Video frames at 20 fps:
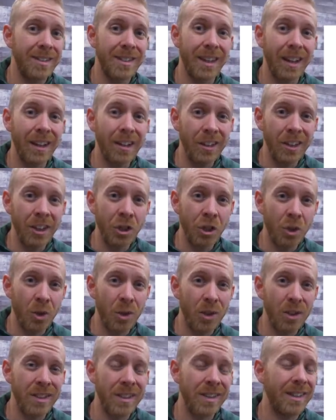Cycling
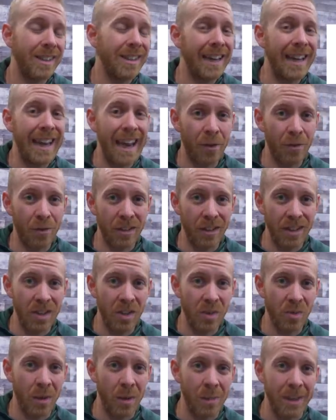shorts, you can't really
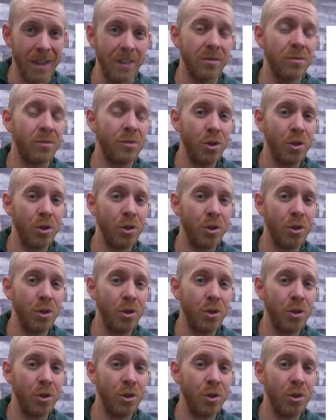swim in.